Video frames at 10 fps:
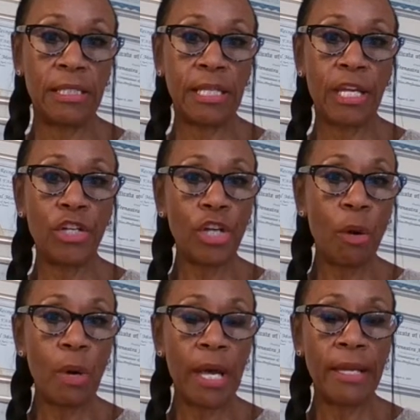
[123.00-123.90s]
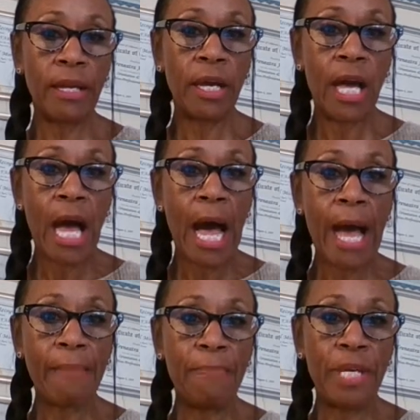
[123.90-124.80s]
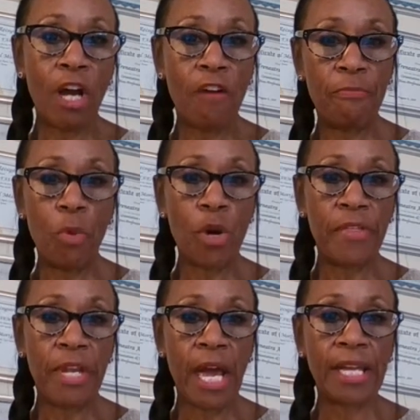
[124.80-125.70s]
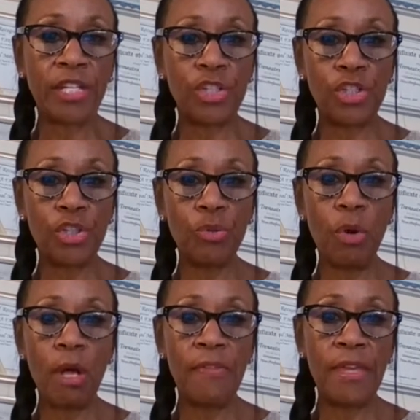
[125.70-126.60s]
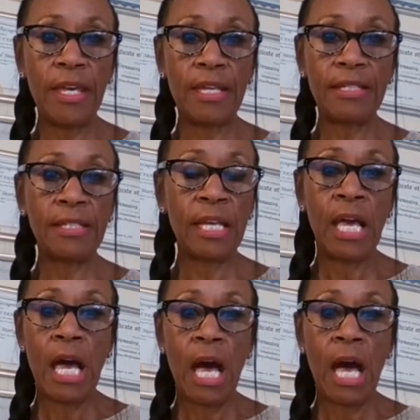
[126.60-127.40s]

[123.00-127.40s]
to say, you know what, I bit off more than I can chew on this.